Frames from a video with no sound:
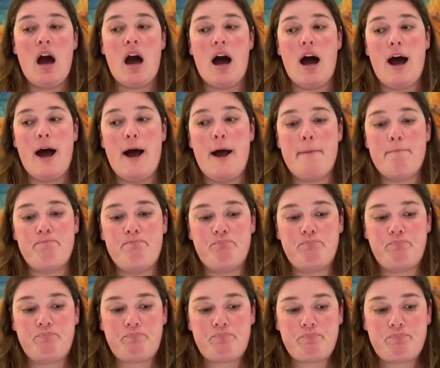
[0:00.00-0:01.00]
And
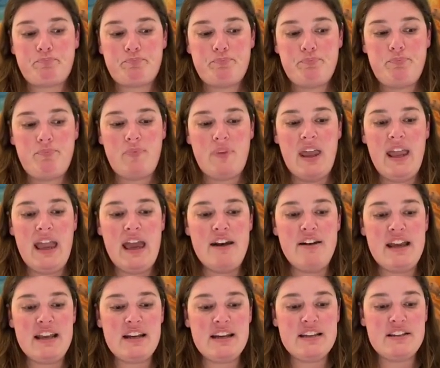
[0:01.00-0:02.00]

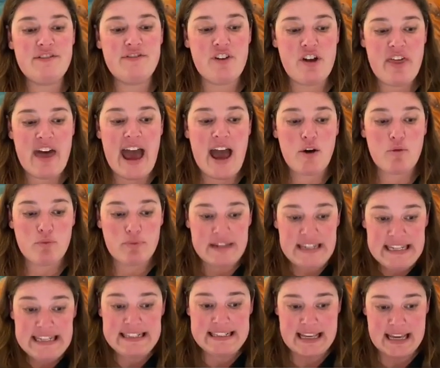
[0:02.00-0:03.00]
it is for that
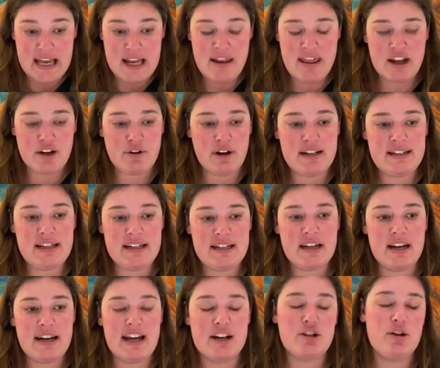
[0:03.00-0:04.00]
reason that Grand
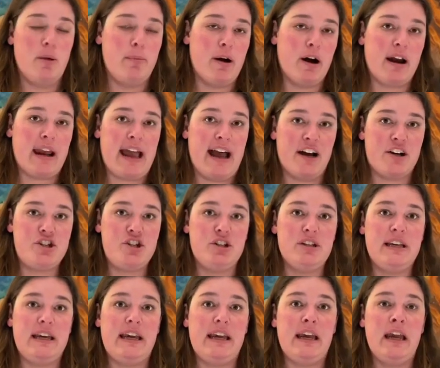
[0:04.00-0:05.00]
Teton National Park
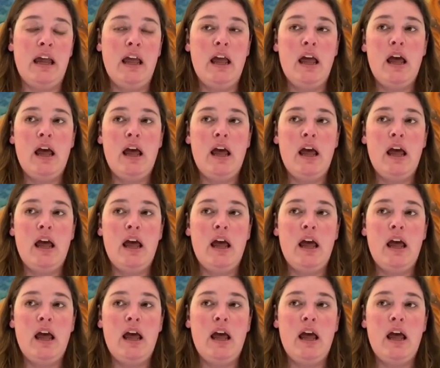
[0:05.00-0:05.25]
actually